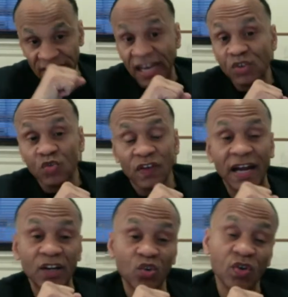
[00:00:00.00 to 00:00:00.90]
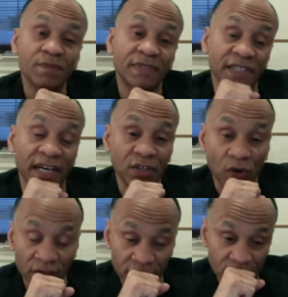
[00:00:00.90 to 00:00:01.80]
now you've got
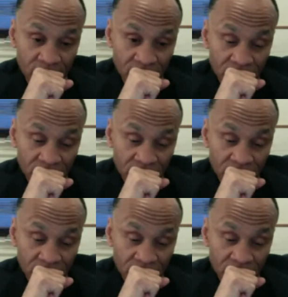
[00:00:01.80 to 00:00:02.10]
kryptonite on you.